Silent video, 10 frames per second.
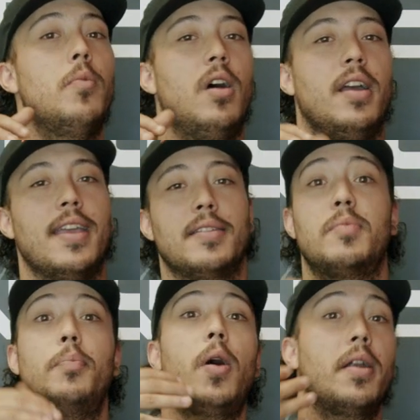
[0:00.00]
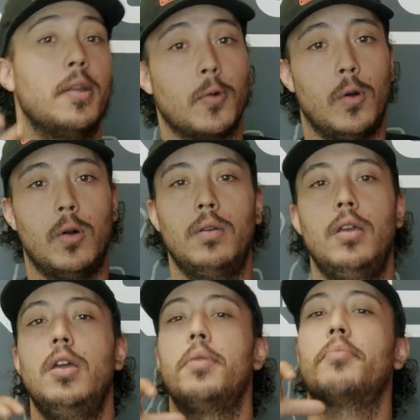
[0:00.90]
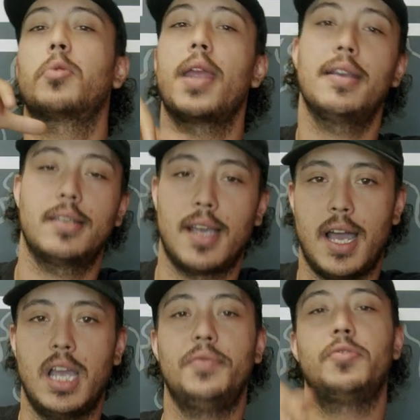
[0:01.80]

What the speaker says: against body roll, brake dive,